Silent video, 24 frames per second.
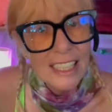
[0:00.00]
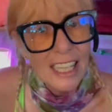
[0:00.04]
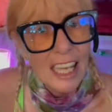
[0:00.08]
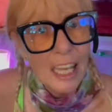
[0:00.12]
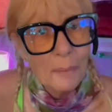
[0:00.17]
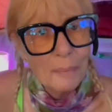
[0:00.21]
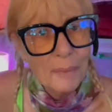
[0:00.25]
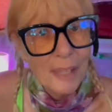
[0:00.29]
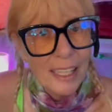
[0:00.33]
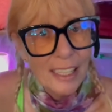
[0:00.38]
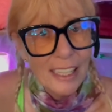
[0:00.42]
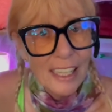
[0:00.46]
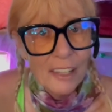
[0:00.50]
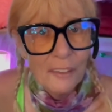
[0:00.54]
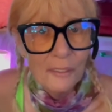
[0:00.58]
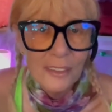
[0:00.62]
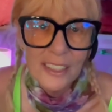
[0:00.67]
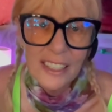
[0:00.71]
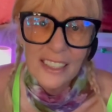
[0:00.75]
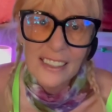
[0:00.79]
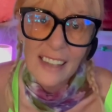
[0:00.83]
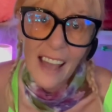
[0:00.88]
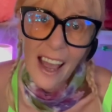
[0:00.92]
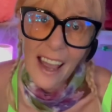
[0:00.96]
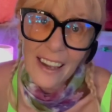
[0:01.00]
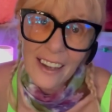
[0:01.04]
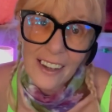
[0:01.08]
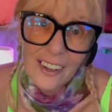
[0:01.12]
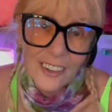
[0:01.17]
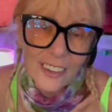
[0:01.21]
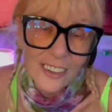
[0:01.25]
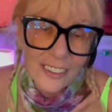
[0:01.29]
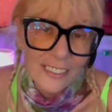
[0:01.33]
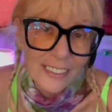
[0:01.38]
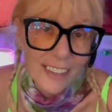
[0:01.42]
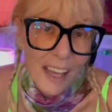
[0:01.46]
keep getting
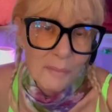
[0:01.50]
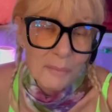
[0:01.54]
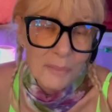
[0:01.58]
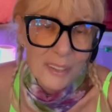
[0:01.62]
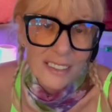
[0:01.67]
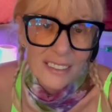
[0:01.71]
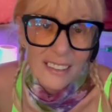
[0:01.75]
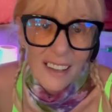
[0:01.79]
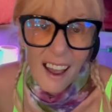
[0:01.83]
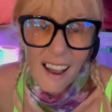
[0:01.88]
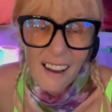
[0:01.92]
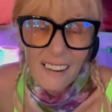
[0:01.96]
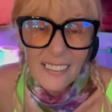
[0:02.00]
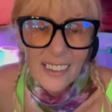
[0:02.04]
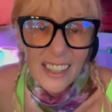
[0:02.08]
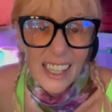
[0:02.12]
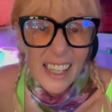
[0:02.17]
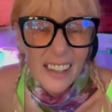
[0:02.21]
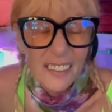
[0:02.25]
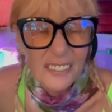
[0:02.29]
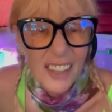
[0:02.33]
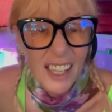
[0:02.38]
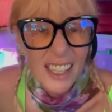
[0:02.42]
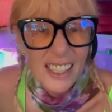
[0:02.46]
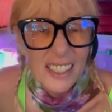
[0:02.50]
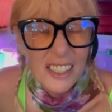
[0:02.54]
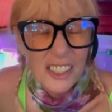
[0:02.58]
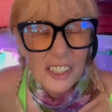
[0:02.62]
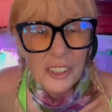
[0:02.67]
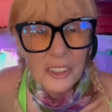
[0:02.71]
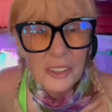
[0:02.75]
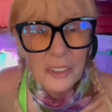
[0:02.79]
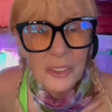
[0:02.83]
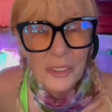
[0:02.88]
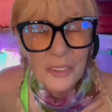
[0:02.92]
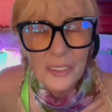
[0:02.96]
recycled, I'm sorry if they
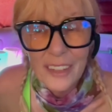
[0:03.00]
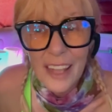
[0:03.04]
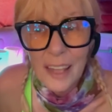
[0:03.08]
do.